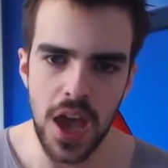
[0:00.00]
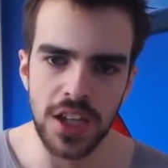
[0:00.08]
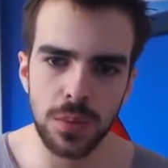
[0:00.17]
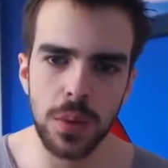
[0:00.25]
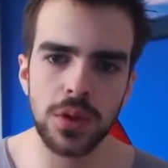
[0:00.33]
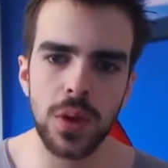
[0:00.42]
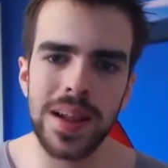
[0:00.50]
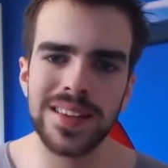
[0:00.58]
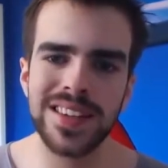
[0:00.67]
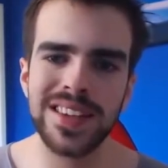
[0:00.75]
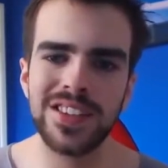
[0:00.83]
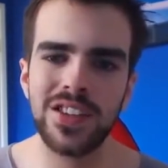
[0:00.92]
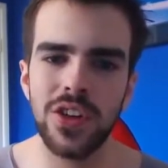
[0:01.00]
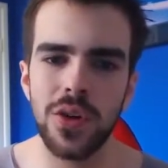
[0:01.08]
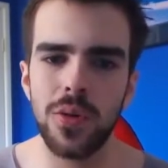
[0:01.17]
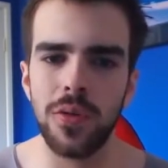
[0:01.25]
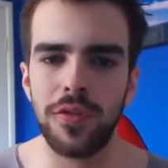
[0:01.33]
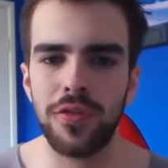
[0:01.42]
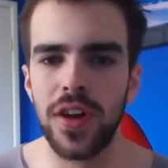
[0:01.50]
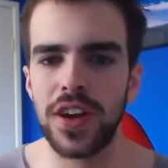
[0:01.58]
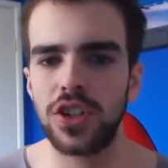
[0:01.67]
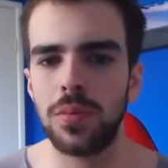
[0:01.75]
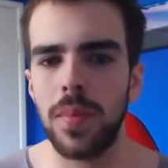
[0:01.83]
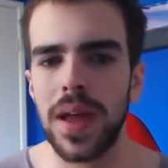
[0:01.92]
Spirituality is new,
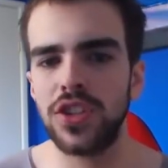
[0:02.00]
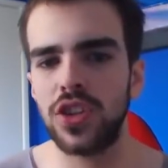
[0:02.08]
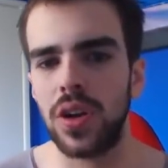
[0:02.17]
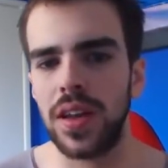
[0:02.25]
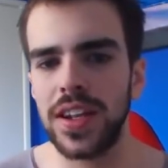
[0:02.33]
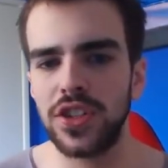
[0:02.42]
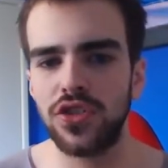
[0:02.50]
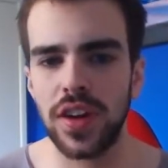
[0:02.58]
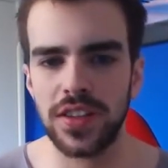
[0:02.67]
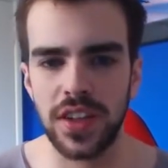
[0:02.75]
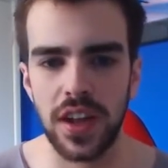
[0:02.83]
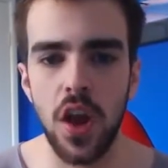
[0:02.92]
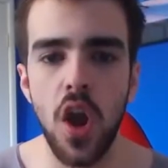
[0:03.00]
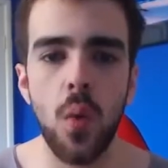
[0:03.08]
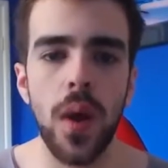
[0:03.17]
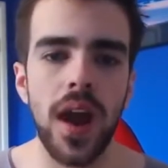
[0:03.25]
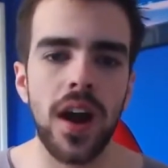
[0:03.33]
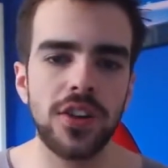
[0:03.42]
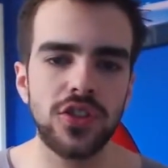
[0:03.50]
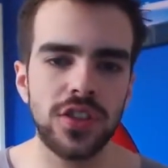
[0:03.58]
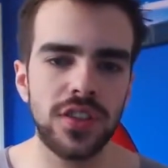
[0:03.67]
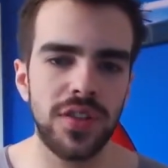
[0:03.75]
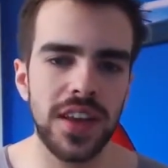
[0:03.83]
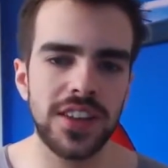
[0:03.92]
fresh, magical, interesting, where
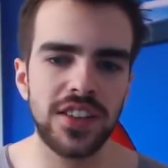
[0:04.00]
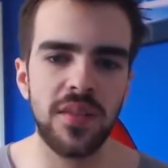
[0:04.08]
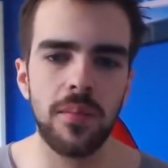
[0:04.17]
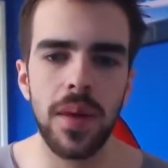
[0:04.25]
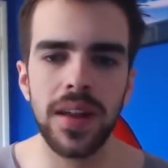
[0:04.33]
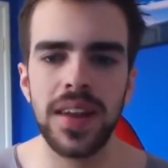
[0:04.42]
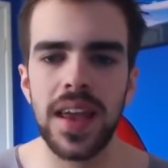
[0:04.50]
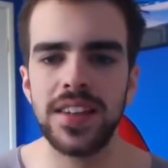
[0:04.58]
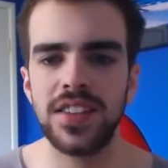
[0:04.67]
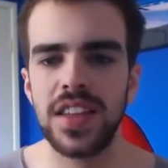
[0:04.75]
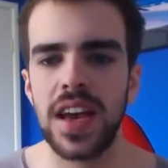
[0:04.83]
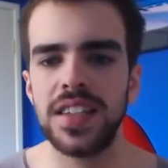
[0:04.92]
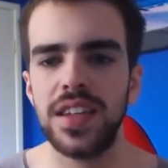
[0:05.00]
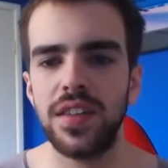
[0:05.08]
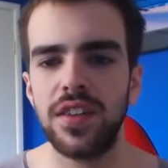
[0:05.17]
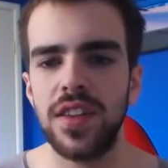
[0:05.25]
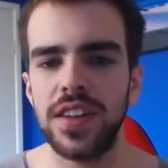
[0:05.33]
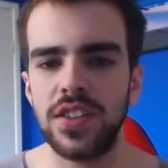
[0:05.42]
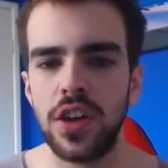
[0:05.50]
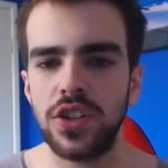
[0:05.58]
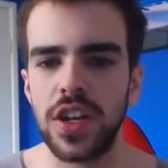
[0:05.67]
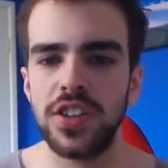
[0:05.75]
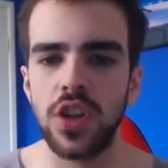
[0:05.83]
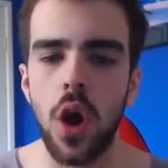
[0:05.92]
hundreds of years of mundane scientific
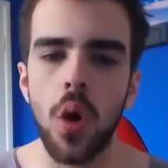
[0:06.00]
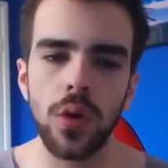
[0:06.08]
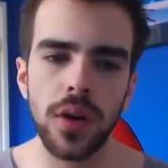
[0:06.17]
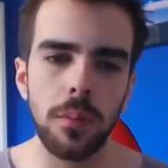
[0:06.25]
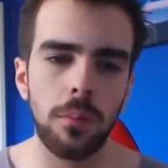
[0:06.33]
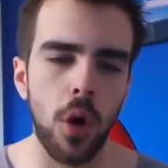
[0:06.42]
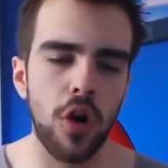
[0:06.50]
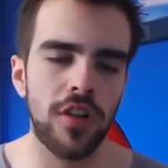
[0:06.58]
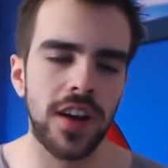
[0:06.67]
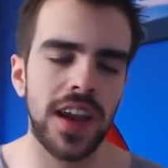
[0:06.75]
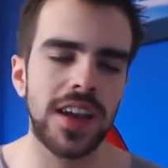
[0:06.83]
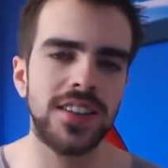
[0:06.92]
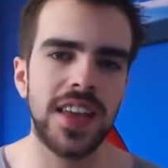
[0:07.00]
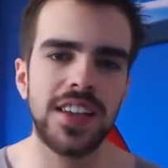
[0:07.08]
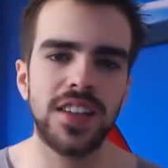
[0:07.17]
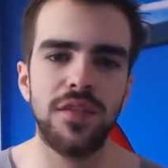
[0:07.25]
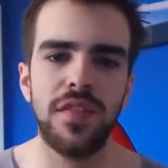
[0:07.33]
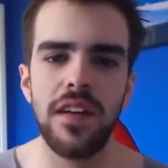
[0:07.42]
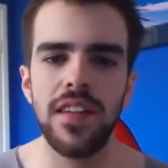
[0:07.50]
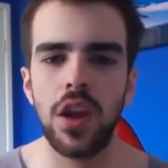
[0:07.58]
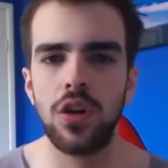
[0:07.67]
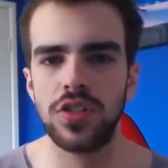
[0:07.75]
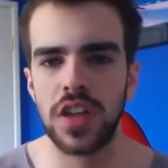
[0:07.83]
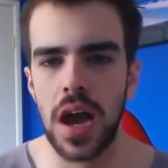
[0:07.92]
research is old and boring and takes a very
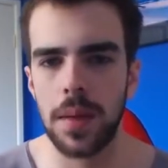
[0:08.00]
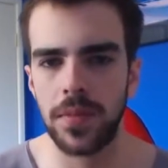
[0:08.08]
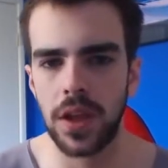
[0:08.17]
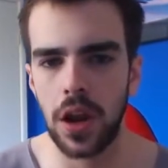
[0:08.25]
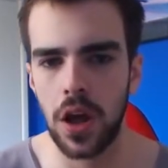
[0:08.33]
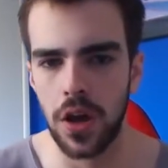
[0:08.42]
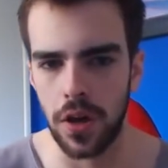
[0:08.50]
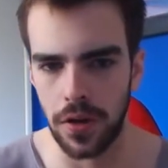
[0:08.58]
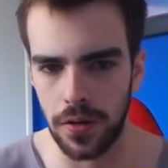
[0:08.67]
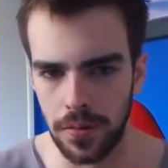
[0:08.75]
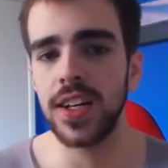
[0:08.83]
long time to learn.